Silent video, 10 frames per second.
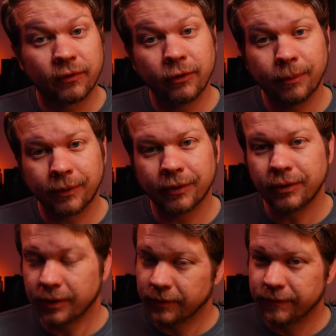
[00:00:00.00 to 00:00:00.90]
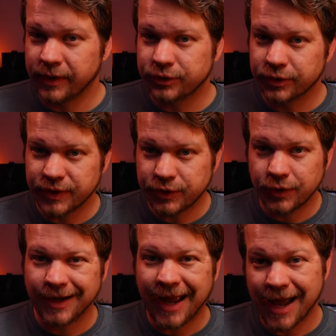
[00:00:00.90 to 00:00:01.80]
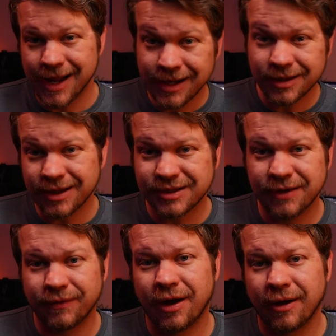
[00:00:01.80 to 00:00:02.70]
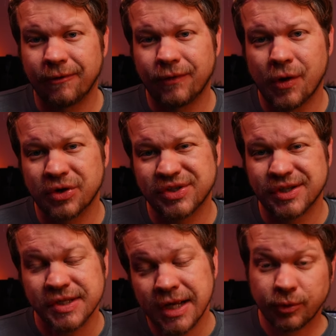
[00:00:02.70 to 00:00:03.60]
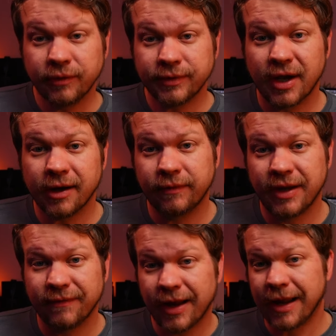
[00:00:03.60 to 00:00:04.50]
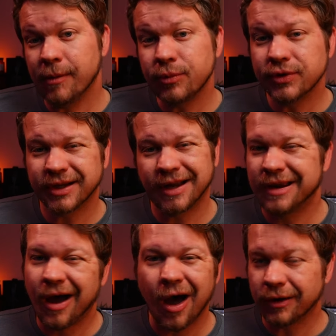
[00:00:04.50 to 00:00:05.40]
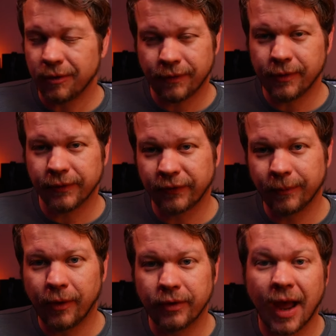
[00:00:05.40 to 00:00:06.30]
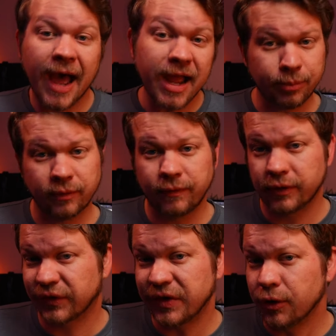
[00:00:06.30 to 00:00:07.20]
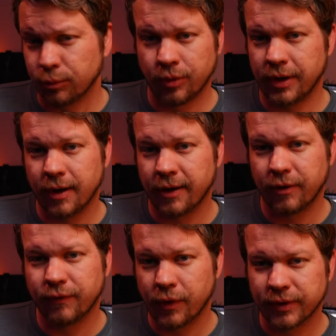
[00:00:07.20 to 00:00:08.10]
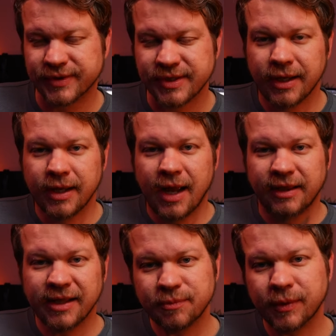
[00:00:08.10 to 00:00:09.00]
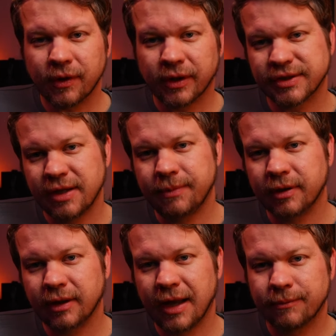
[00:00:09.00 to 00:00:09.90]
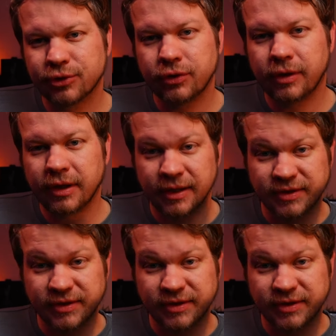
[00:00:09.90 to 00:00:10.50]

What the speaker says: super cool little features that you can add into these different autofocuses. So with photography, if I am using an autofocus mode, I prefer single point autofocus. And that's because typically I'm shooting a